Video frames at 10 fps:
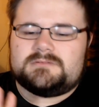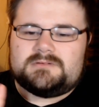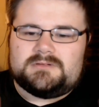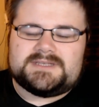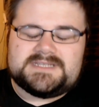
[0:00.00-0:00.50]

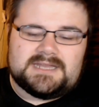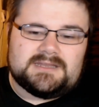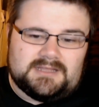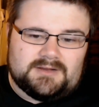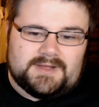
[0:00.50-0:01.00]
I said
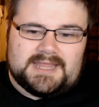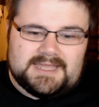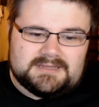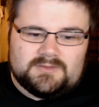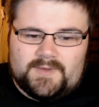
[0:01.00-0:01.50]
that, you know, I
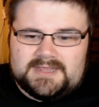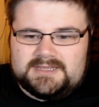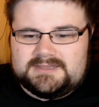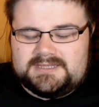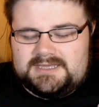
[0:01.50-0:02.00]
like the way
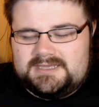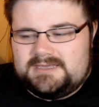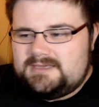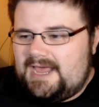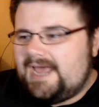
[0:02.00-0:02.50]
that
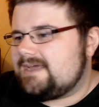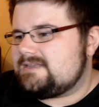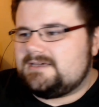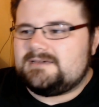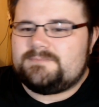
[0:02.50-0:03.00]
the
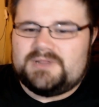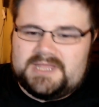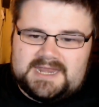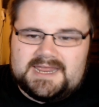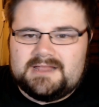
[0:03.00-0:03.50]
actor
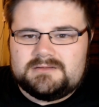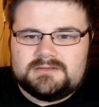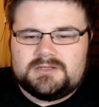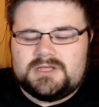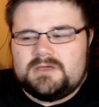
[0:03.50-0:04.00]
played L,
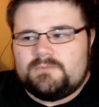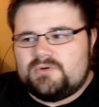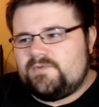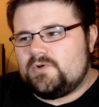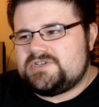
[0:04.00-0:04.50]
but
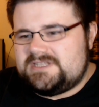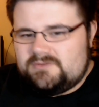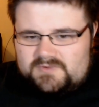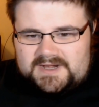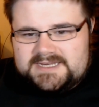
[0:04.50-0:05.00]
unfortunately the
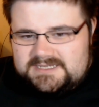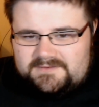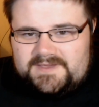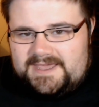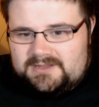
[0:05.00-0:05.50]
writing
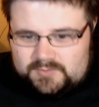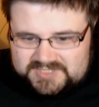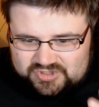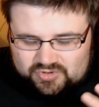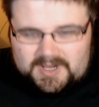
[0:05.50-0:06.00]
for L
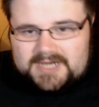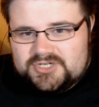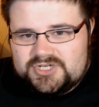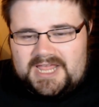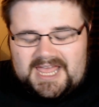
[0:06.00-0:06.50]
was
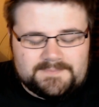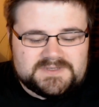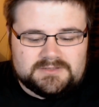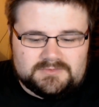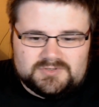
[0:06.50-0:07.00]
trash,
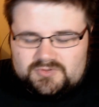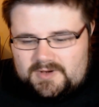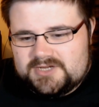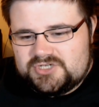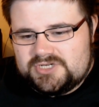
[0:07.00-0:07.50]
absolute
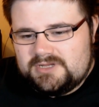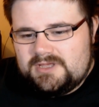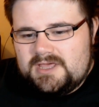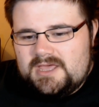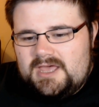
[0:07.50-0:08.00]
trash.
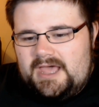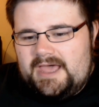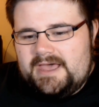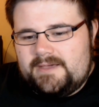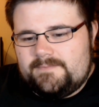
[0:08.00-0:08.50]

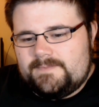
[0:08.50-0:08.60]
I